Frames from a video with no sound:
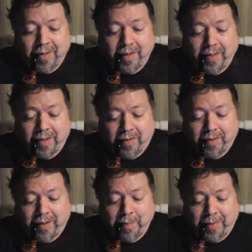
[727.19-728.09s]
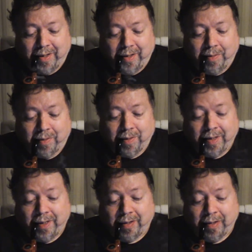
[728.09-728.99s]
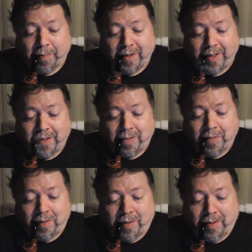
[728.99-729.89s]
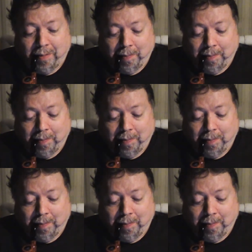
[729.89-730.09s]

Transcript: a lot of tongue bite, or any tongue bite at all.